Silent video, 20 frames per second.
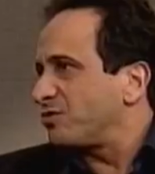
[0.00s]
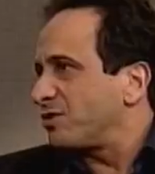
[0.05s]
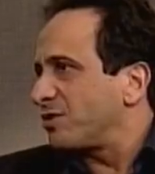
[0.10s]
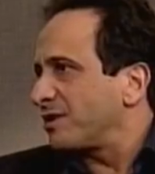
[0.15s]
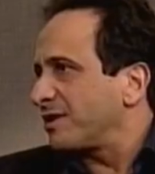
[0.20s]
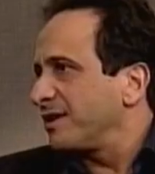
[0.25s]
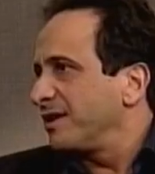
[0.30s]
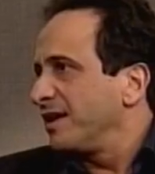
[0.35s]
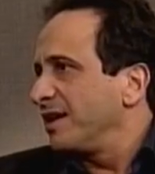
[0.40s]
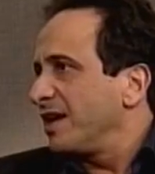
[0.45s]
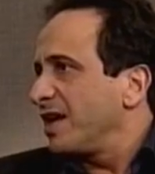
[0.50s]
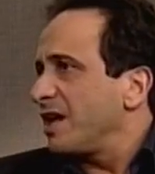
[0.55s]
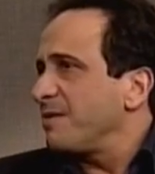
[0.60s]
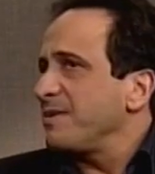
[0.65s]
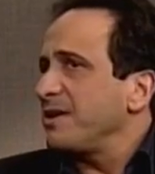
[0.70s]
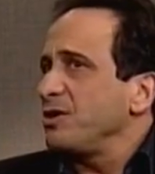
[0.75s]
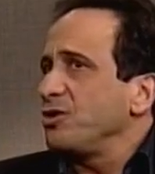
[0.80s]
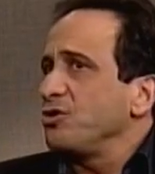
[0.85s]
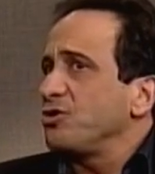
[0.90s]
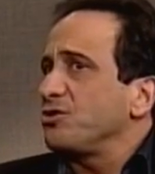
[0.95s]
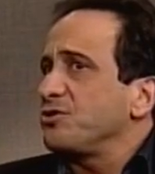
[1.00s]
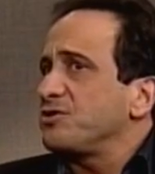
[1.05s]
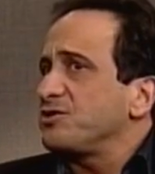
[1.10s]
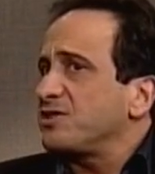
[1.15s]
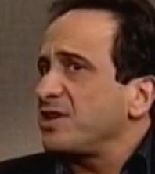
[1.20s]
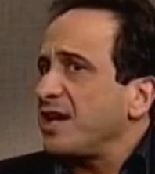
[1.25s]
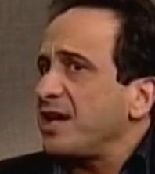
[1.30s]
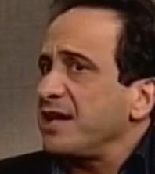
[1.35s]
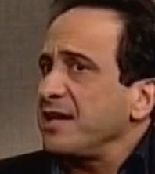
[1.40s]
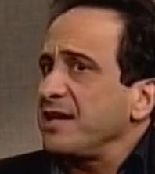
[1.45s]
work. I mean, you could
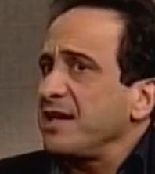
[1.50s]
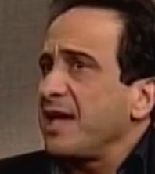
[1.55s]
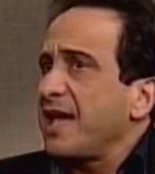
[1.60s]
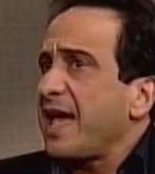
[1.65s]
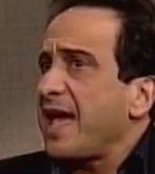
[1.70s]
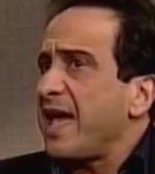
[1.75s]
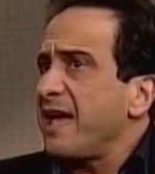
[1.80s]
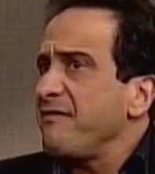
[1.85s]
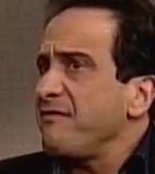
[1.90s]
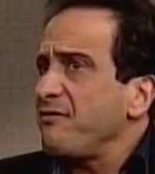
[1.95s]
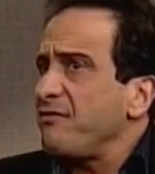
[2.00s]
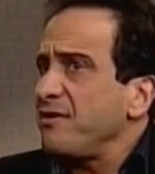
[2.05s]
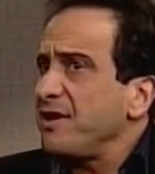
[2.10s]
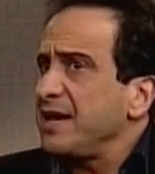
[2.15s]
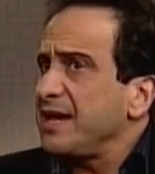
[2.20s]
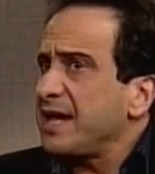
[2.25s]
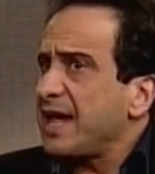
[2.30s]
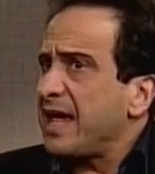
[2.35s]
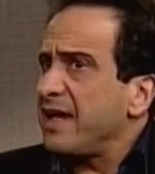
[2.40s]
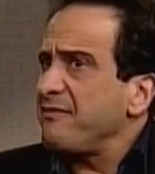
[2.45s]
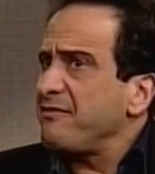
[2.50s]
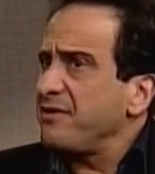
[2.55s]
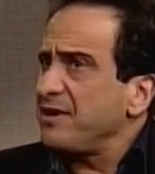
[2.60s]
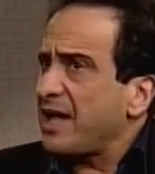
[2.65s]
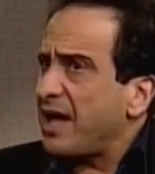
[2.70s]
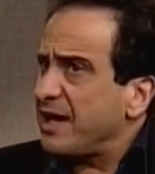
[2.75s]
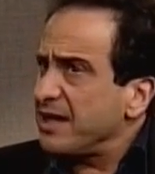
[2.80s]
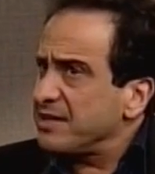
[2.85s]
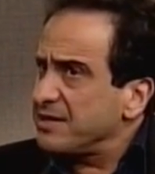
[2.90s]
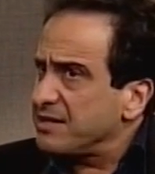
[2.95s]
say every every
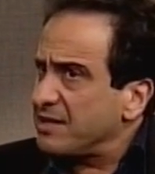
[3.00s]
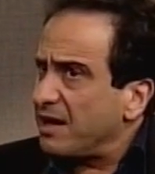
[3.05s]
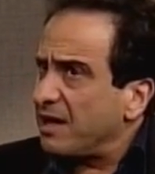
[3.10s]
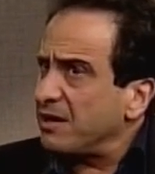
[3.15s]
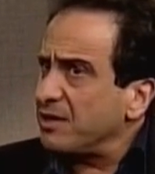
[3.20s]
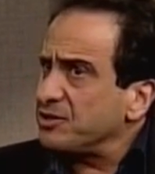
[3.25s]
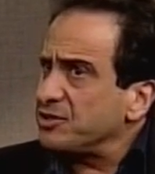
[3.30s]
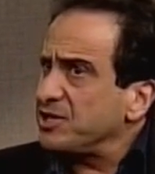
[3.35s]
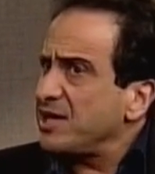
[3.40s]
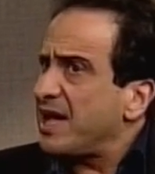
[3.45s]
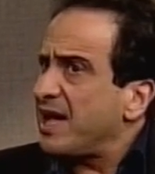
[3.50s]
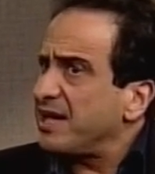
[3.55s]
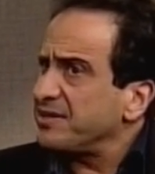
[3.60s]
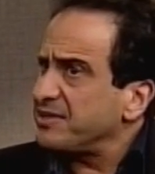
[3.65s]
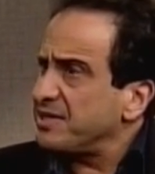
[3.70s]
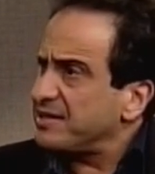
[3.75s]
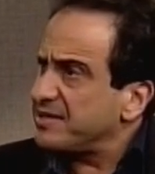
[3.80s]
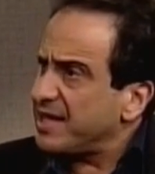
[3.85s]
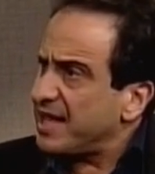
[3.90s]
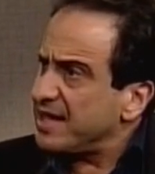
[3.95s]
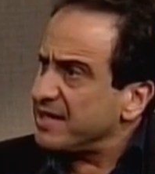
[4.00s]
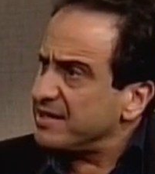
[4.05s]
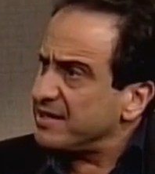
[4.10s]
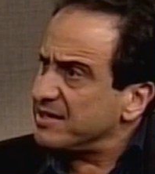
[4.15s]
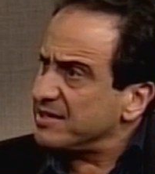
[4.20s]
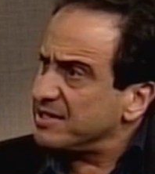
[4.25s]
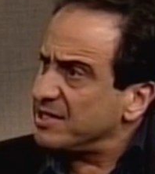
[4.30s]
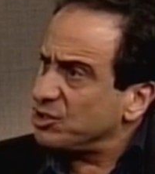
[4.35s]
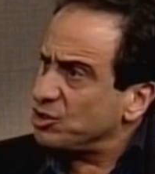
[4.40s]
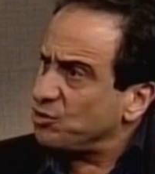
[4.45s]
ideology has a
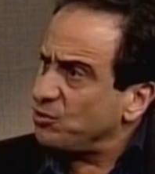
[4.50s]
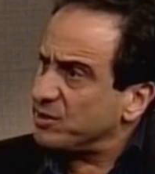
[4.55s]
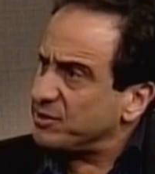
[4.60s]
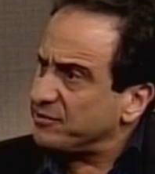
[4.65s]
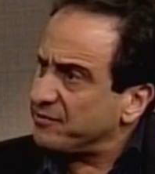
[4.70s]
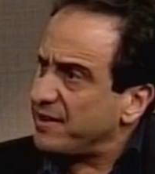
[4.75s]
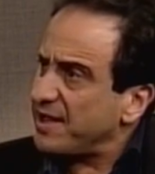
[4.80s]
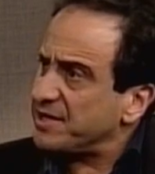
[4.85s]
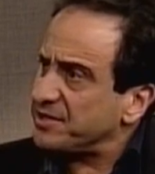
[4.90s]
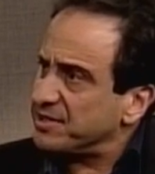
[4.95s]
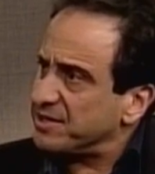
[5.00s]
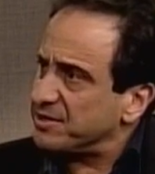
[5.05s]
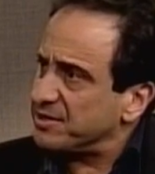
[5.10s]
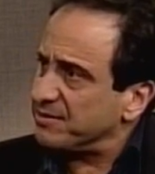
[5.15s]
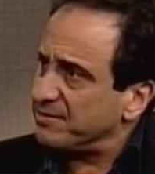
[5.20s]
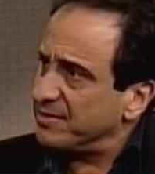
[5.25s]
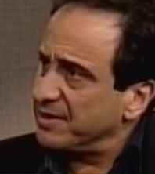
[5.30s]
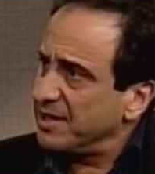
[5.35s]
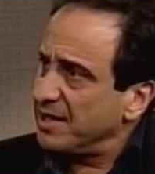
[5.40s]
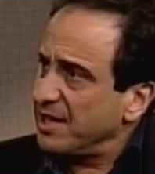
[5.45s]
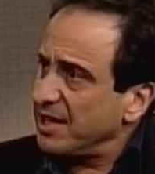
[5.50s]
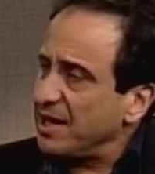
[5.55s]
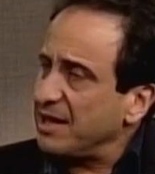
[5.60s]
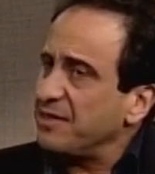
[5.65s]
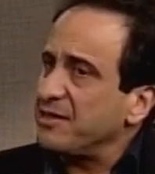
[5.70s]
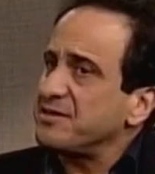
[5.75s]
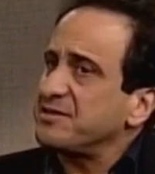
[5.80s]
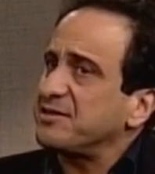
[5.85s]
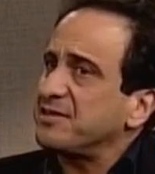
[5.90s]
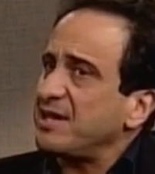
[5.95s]
tendency towards fascism
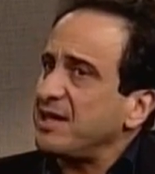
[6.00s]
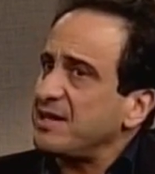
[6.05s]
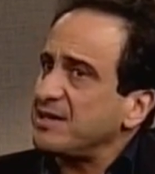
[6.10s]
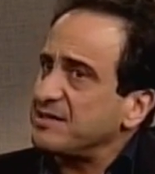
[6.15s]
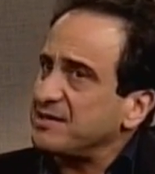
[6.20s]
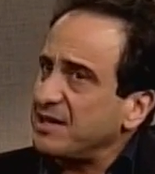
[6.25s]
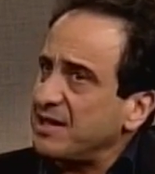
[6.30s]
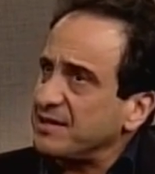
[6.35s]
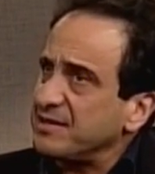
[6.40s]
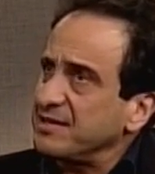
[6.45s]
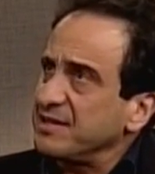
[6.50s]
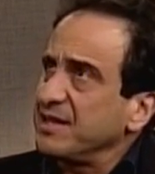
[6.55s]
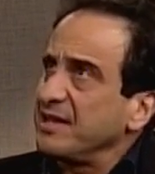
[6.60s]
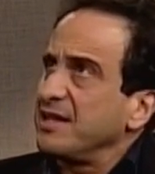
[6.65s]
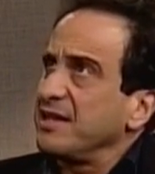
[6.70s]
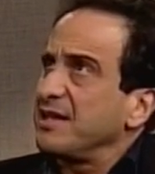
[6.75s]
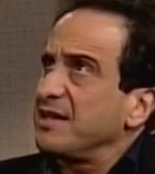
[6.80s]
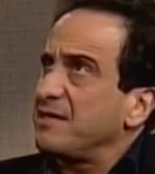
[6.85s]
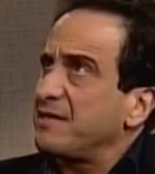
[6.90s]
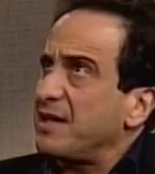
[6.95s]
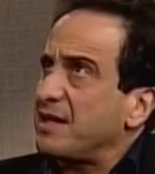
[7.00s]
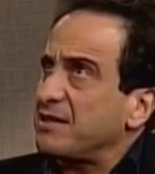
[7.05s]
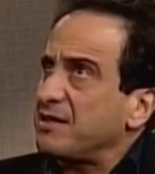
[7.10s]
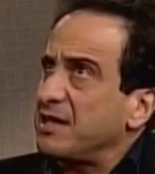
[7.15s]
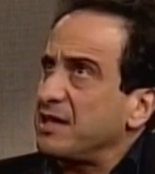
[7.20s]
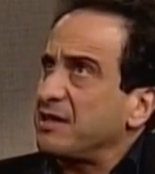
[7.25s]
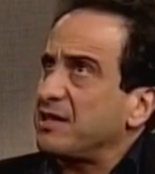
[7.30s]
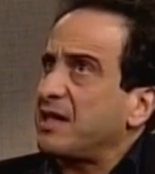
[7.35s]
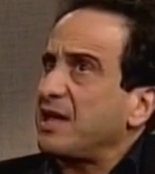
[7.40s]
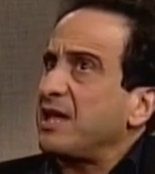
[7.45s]
in the sense that that
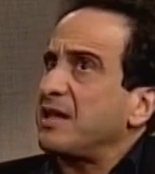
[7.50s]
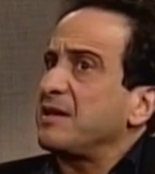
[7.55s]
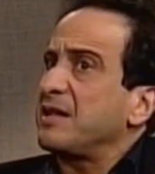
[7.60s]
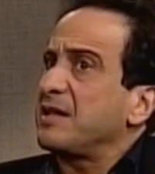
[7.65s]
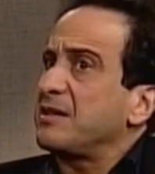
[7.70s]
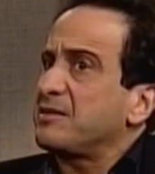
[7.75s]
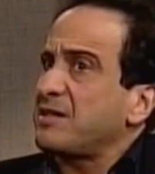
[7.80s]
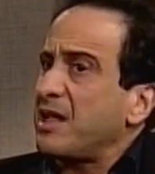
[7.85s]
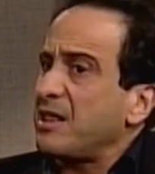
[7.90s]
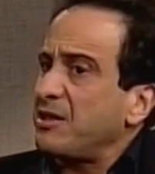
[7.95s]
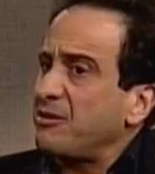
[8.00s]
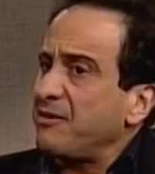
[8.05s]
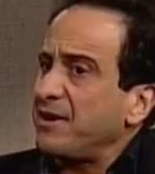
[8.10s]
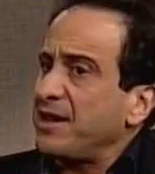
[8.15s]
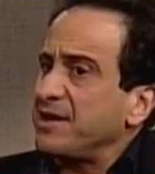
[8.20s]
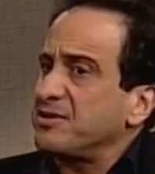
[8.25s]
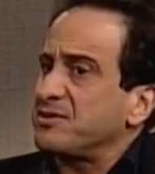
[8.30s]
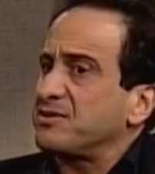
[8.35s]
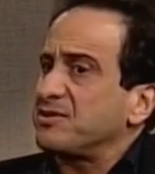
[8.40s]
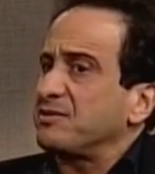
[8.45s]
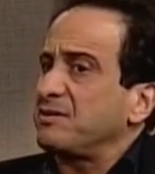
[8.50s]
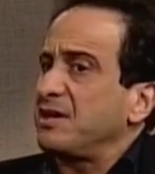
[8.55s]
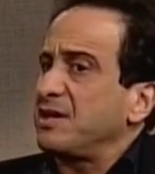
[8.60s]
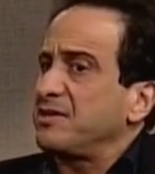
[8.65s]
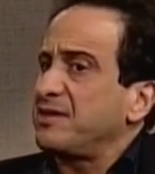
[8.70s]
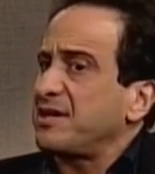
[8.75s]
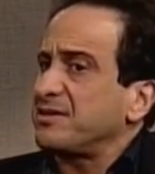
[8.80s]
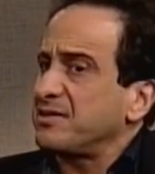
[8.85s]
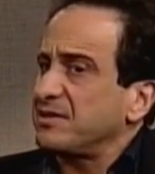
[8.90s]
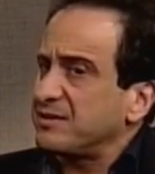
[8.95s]
it can it tolerates
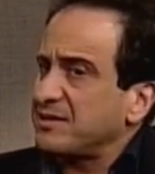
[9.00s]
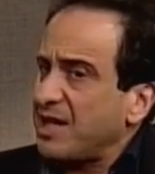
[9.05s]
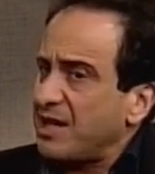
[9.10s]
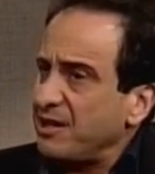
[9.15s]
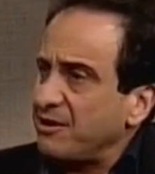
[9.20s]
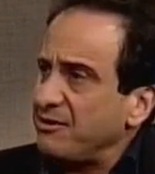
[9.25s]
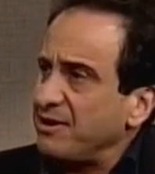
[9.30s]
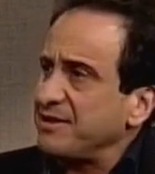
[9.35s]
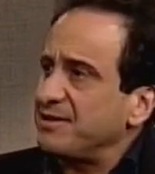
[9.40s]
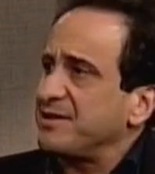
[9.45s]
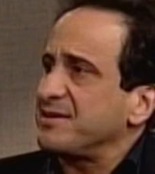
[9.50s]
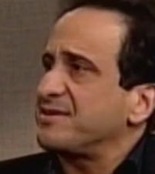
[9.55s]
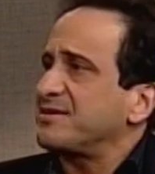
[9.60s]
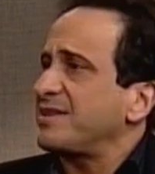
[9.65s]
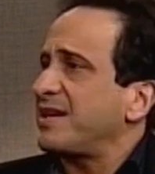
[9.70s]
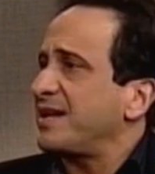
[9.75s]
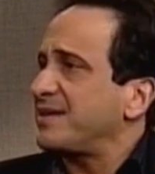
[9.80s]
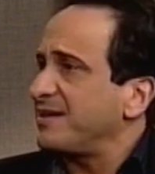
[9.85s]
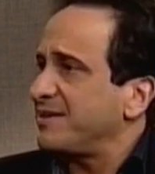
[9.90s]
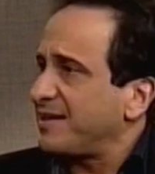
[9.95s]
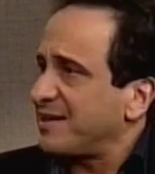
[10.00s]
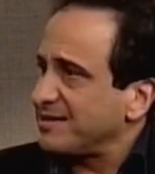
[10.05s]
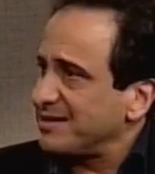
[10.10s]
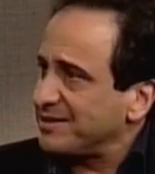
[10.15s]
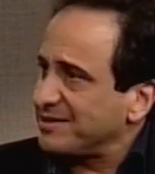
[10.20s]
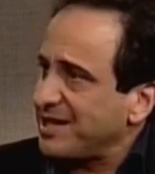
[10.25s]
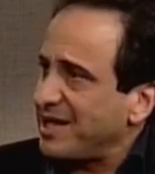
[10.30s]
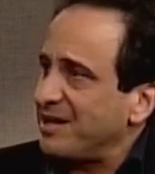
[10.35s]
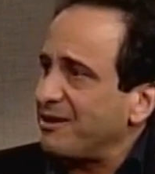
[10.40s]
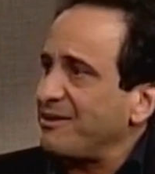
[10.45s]
it doesn't tolerate dissent, it
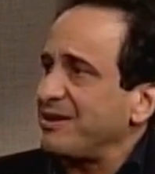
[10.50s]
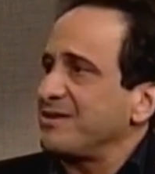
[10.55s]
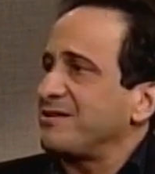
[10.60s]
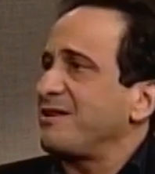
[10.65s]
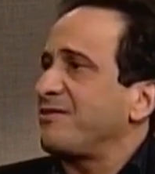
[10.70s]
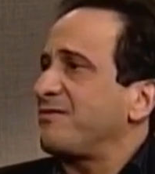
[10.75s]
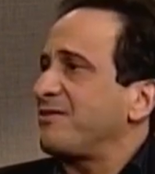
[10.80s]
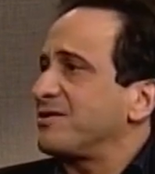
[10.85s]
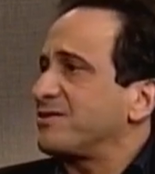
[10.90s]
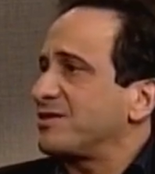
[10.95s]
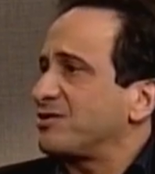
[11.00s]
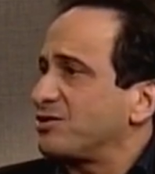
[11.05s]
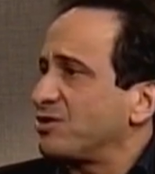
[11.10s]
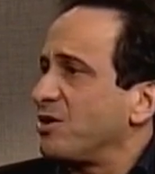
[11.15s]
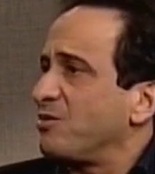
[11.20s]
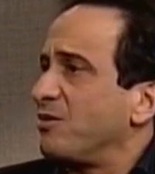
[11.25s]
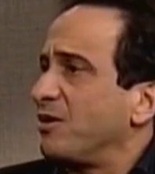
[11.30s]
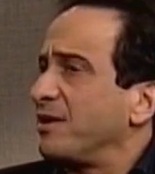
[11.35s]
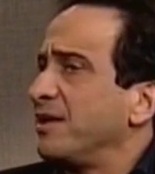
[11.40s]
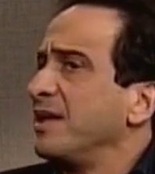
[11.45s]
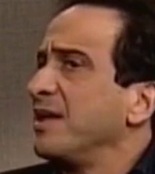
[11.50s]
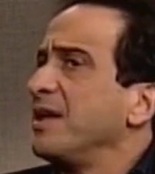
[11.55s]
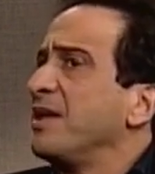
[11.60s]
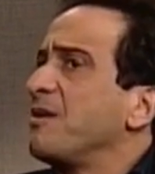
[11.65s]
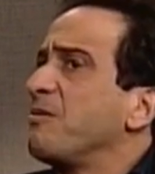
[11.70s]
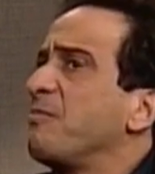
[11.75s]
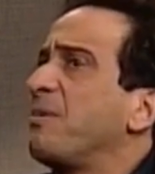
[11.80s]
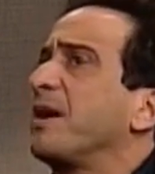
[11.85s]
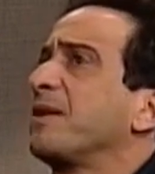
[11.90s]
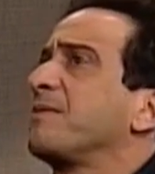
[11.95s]
doesn't tolerate difference, and so on.
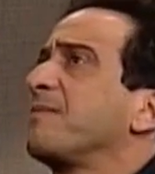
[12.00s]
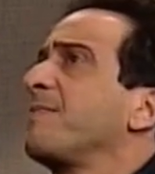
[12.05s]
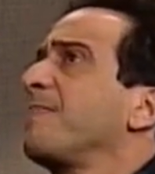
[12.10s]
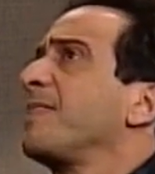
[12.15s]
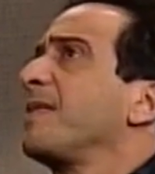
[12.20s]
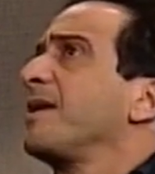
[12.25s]
But